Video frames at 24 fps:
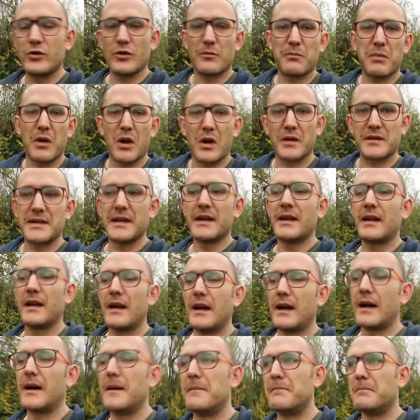plot,
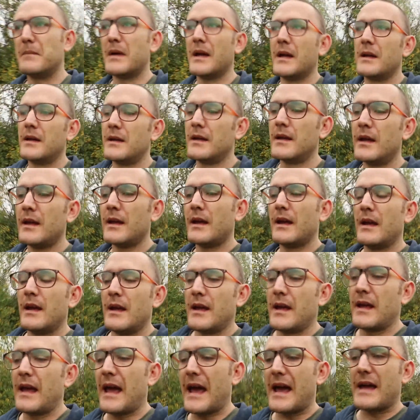
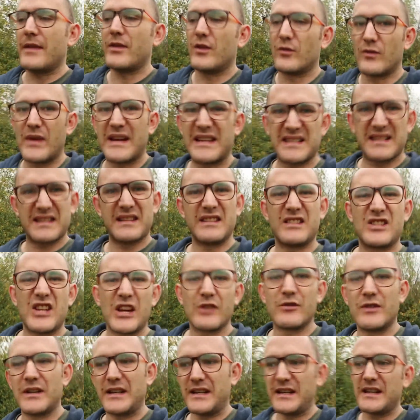and the rest
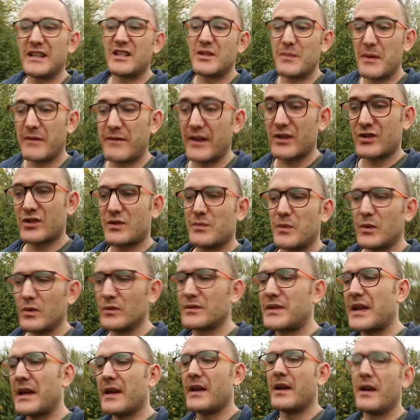generally needs to be
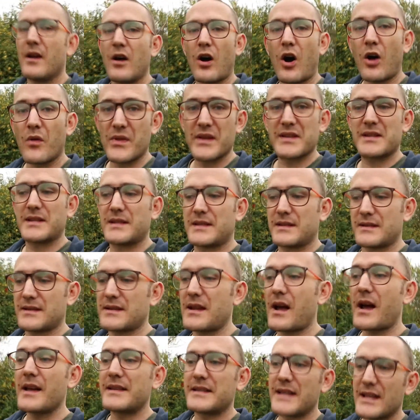vegetables. On this
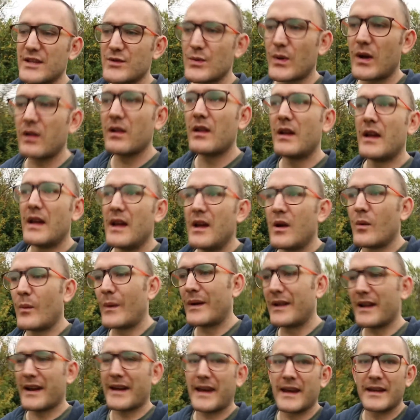site as well,
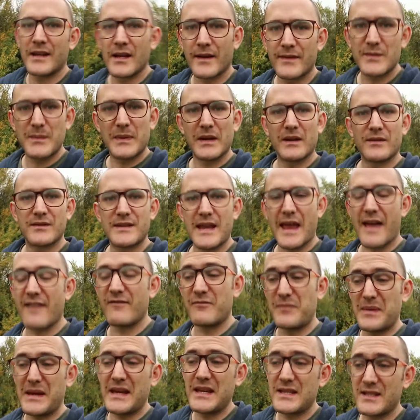we're lucky enough to be able to
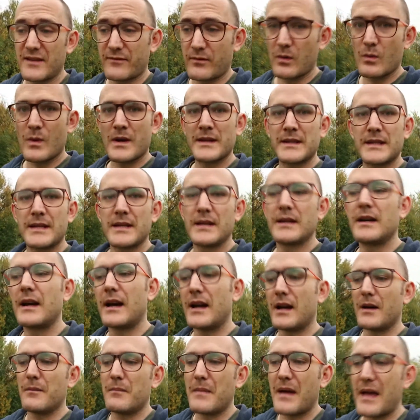have bees if we want,
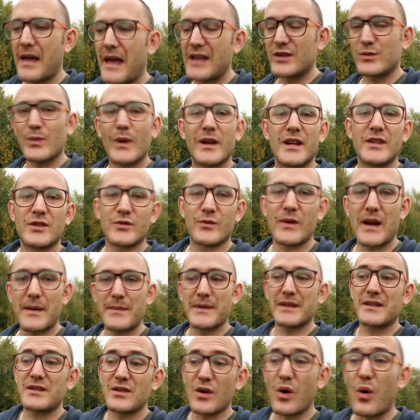as well as
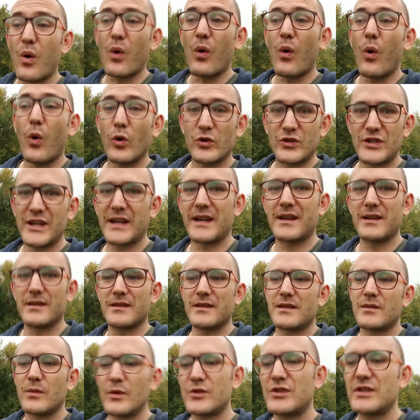rabbits or
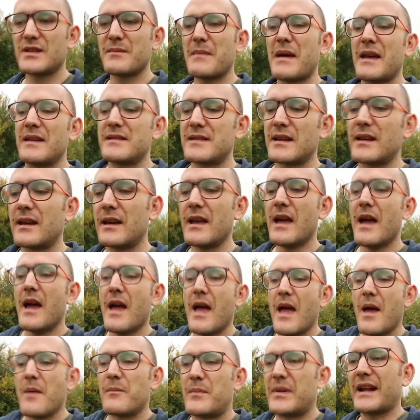chickens, which is amazing.
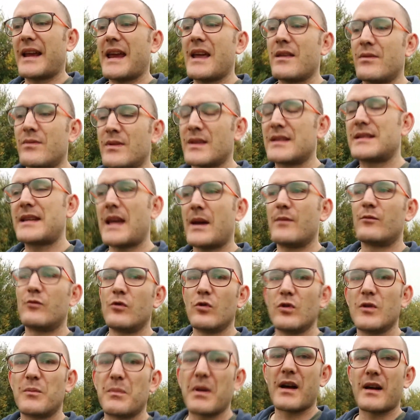But again, the same
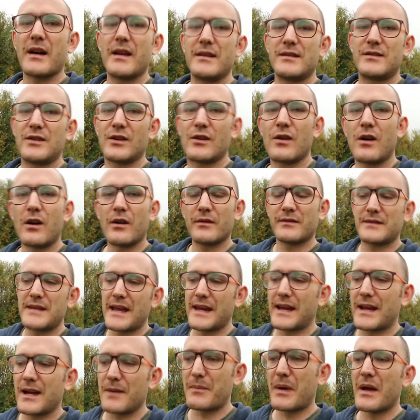rule applies. You can't
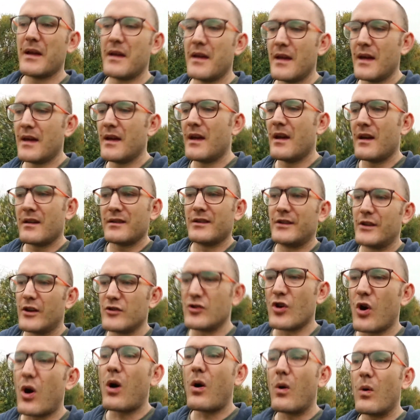take up, you know,
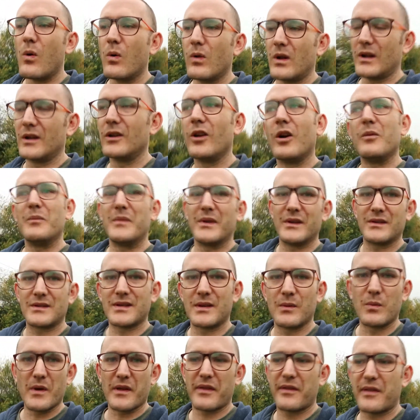your whole
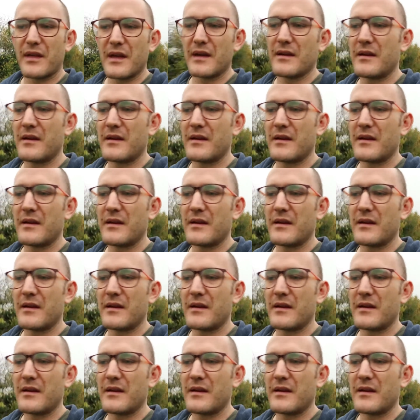allotment with